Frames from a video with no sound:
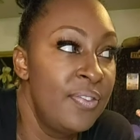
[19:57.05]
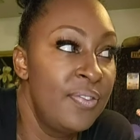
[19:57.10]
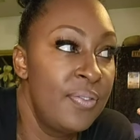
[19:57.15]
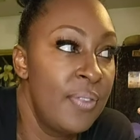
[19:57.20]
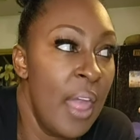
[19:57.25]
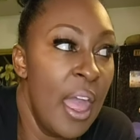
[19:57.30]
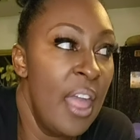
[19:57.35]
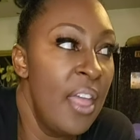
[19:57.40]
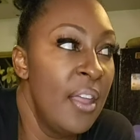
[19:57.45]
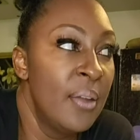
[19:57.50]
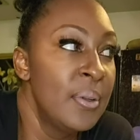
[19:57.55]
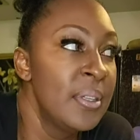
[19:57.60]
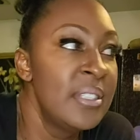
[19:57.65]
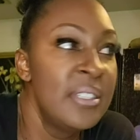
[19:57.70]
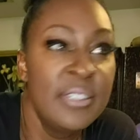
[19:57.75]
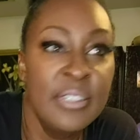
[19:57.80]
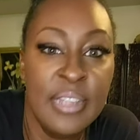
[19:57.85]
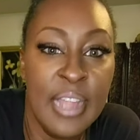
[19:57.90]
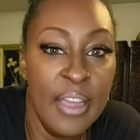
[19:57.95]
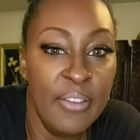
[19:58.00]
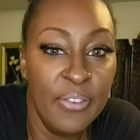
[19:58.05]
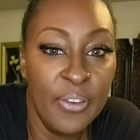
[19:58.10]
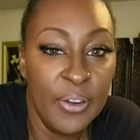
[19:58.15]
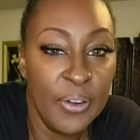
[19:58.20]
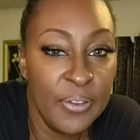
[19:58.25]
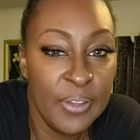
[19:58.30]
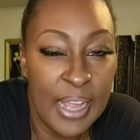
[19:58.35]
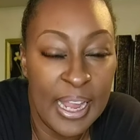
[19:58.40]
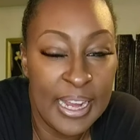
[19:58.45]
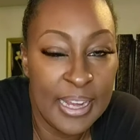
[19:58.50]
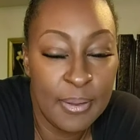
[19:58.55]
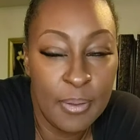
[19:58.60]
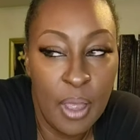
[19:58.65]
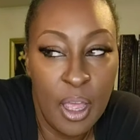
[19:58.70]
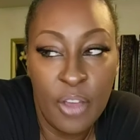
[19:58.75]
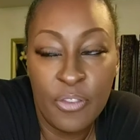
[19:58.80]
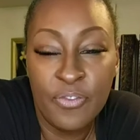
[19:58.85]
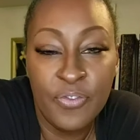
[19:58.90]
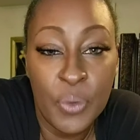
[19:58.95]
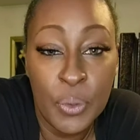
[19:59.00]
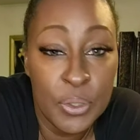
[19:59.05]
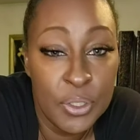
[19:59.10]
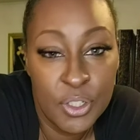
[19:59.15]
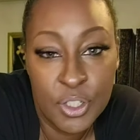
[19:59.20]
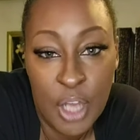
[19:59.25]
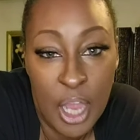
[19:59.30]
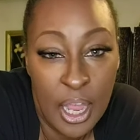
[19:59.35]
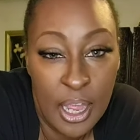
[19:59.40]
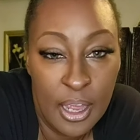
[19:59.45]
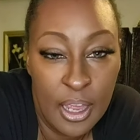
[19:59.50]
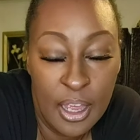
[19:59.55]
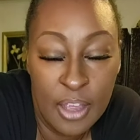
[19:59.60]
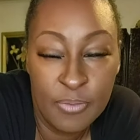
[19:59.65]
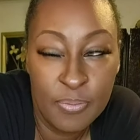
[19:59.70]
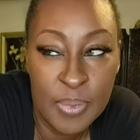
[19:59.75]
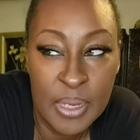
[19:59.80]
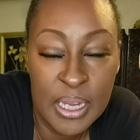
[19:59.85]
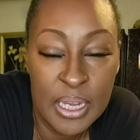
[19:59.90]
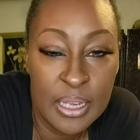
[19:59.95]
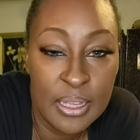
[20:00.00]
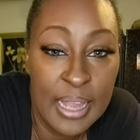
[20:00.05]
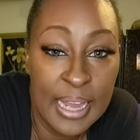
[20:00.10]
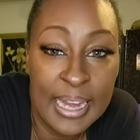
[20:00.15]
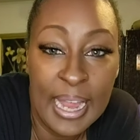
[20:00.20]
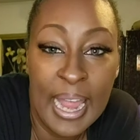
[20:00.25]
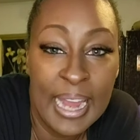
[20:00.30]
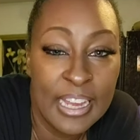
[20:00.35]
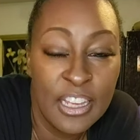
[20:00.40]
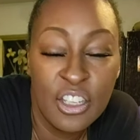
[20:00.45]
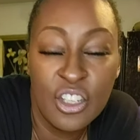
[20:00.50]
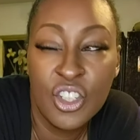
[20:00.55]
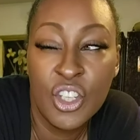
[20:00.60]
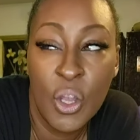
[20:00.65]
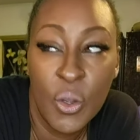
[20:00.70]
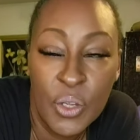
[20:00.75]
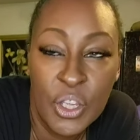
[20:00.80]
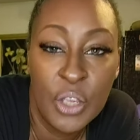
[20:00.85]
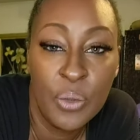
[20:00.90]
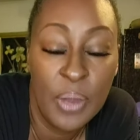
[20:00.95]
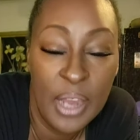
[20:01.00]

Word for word: there was never like a full shot of me. Like I could show you in